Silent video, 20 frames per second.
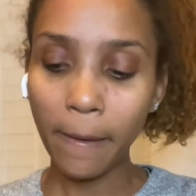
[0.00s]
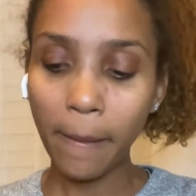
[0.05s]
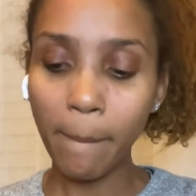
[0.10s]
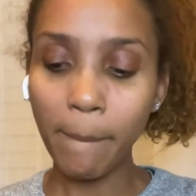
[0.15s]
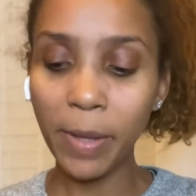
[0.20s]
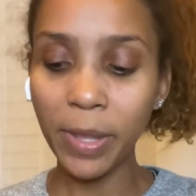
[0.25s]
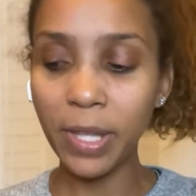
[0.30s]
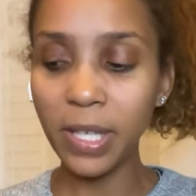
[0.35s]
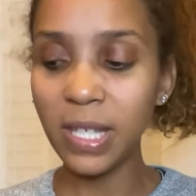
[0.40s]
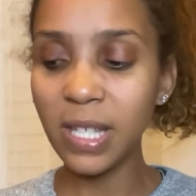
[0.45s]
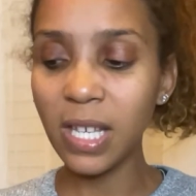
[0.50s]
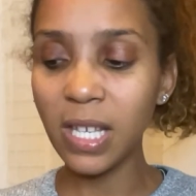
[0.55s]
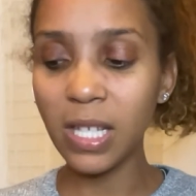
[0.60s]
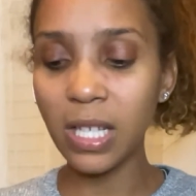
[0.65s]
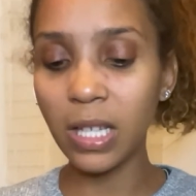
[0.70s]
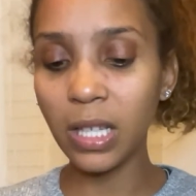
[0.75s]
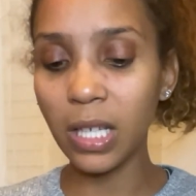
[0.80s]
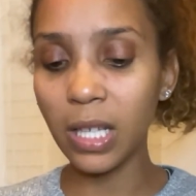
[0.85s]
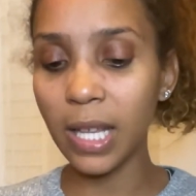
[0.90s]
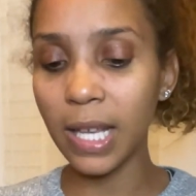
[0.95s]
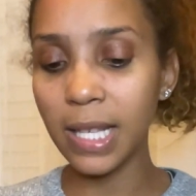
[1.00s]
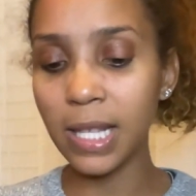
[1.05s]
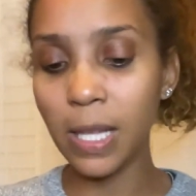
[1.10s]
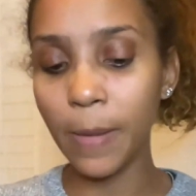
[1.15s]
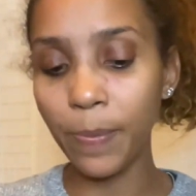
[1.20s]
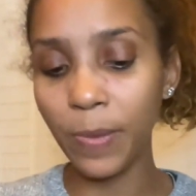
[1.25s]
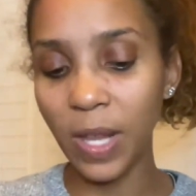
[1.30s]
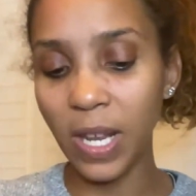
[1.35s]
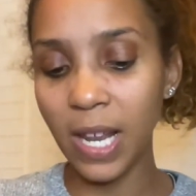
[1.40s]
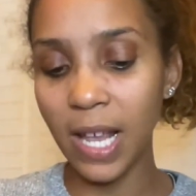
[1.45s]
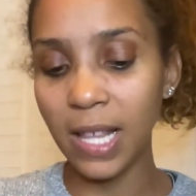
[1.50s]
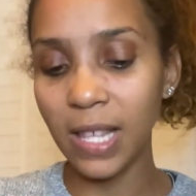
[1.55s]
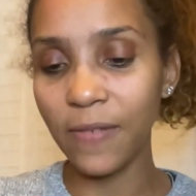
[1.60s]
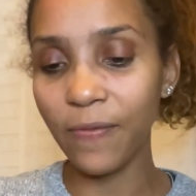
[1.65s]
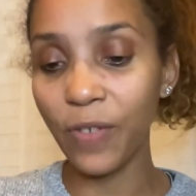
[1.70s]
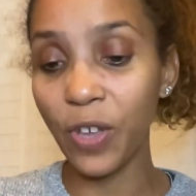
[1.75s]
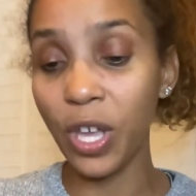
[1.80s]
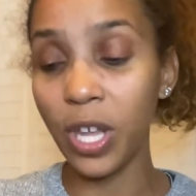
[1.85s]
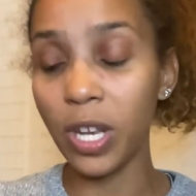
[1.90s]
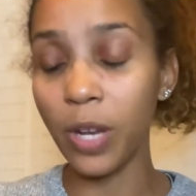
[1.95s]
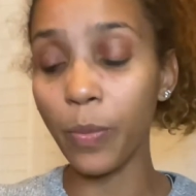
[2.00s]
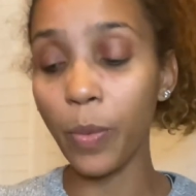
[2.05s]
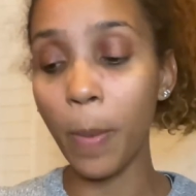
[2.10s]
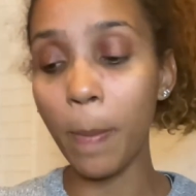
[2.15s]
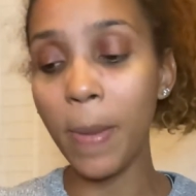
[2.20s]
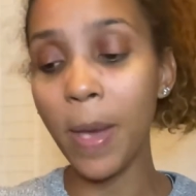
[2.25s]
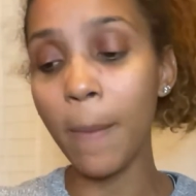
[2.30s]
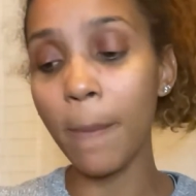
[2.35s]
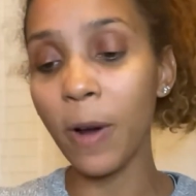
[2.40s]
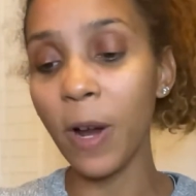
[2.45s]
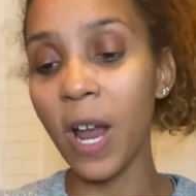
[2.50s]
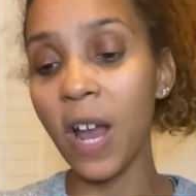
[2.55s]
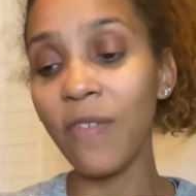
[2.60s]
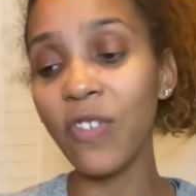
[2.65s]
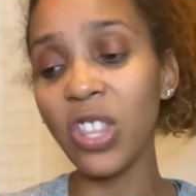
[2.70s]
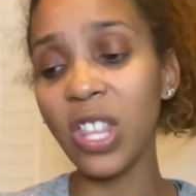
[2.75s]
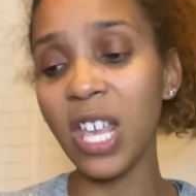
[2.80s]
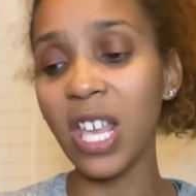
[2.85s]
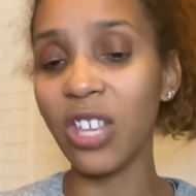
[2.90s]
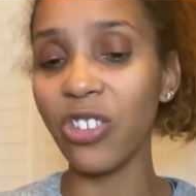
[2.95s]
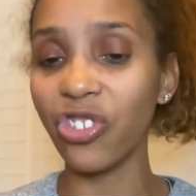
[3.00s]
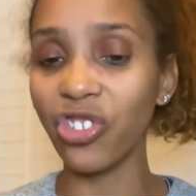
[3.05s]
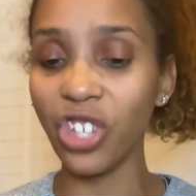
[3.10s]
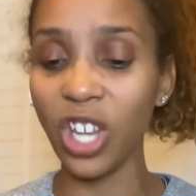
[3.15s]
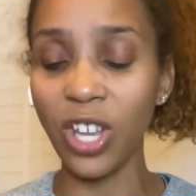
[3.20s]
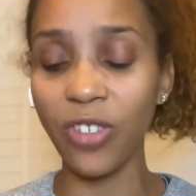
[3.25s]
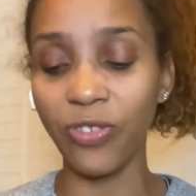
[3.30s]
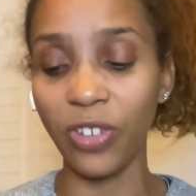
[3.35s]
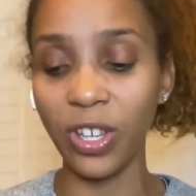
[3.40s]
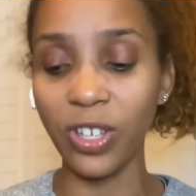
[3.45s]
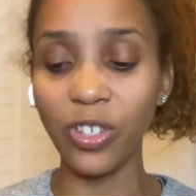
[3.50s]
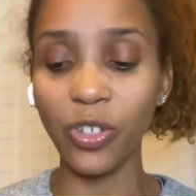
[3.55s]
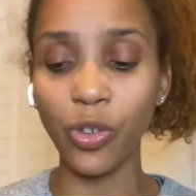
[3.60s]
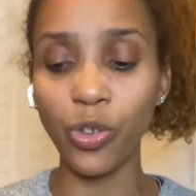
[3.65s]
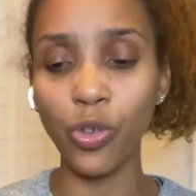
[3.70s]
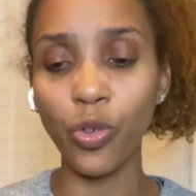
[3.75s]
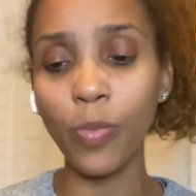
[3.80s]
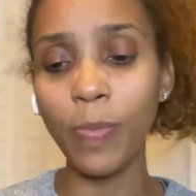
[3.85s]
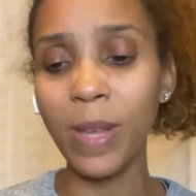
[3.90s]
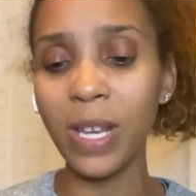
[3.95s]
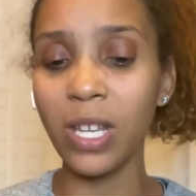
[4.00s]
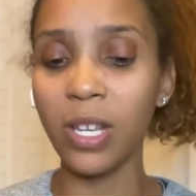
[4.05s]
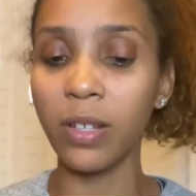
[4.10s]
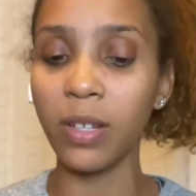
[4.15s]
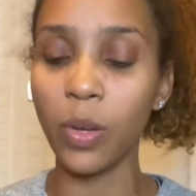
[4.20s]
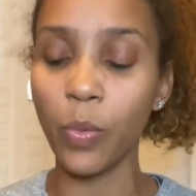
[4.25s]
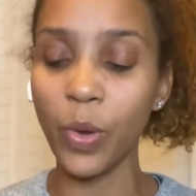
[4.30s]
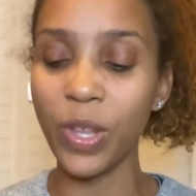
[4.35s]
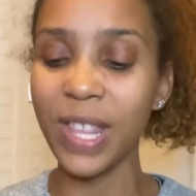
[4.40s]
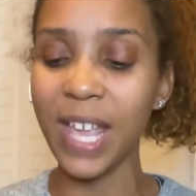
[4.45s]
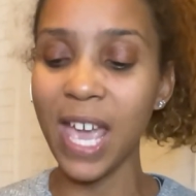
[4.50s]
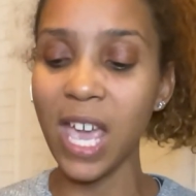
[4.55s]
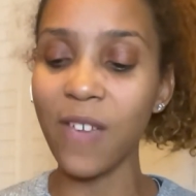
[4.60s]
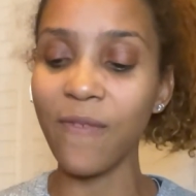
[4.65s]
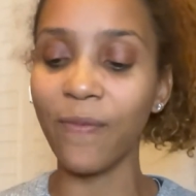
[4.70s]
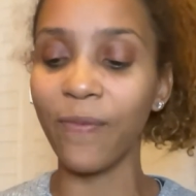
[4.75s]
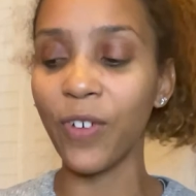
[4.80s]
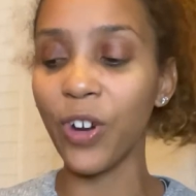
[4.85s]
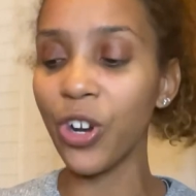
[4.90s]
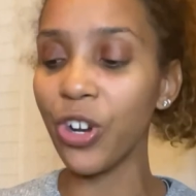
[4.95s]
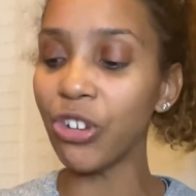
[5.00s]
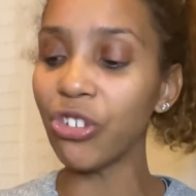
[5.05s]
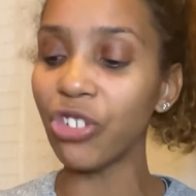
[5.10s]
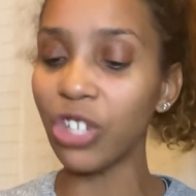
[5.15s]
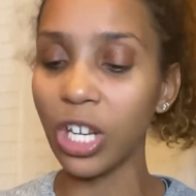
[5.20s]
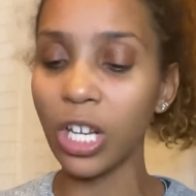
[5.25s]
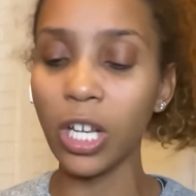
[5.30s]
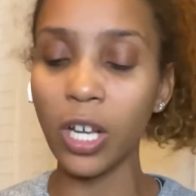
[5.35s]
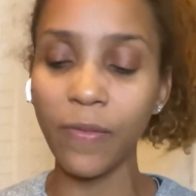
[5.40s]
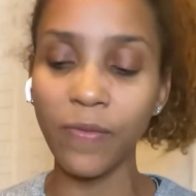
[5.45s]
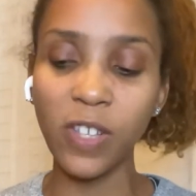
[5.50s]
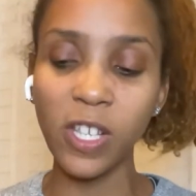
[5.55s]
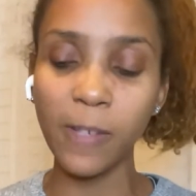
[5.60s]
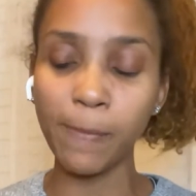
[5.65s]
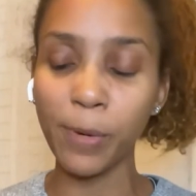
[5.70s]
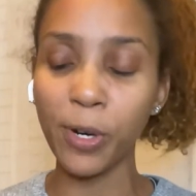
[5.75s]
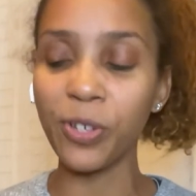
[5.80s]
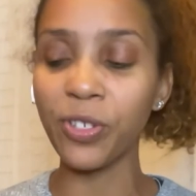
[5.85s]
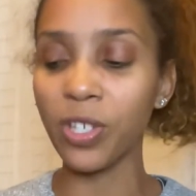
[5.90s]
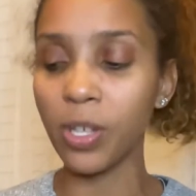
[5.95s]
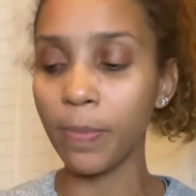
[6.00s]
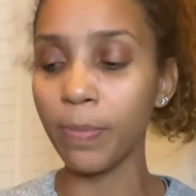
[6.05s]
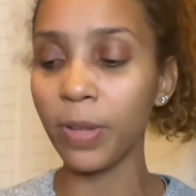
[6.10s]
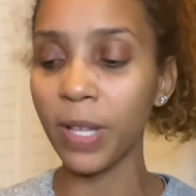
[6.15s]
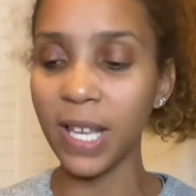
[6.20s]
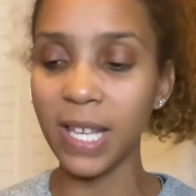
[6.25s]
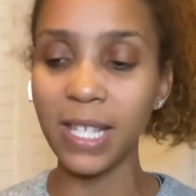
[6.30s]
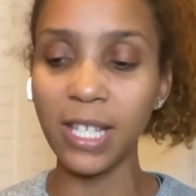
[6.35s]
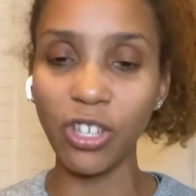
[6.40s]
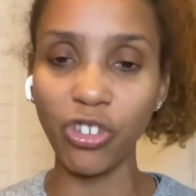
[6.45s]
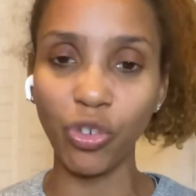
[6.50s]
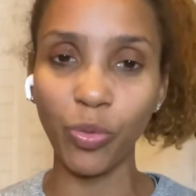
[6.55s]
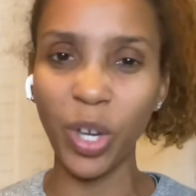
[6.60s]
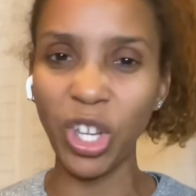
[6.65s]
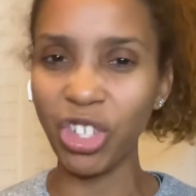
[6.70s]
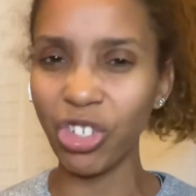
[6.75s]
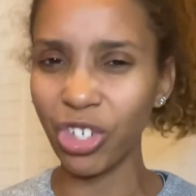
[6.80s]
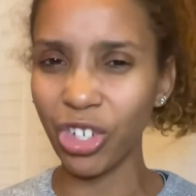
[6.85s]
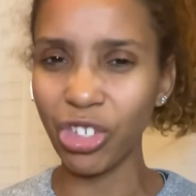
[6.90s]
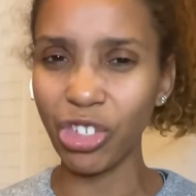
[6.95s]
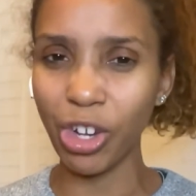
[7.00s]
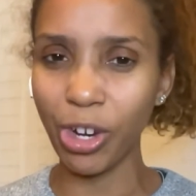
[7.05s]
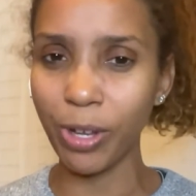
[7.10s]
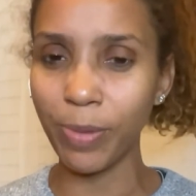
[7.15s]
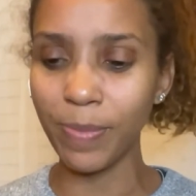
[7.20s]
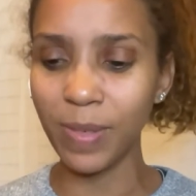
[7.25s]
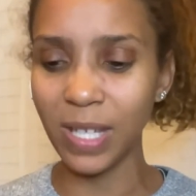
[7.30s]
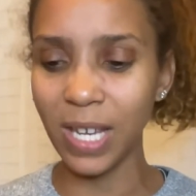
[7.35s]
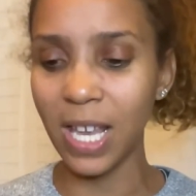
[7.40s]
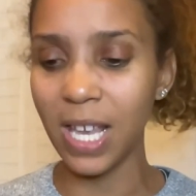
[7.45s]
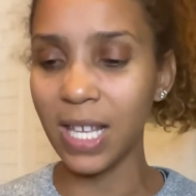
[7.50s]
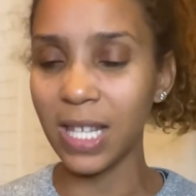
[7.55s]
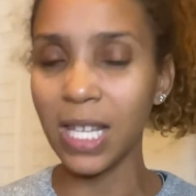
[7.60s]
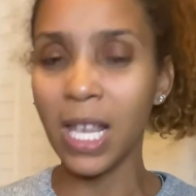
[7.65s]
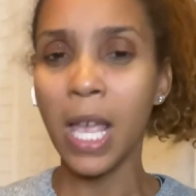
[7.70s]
But this doesn't look like something that's fun. And remember, everything is changing. So you'll be dealing with a version of this person, place, situation, or circumstance.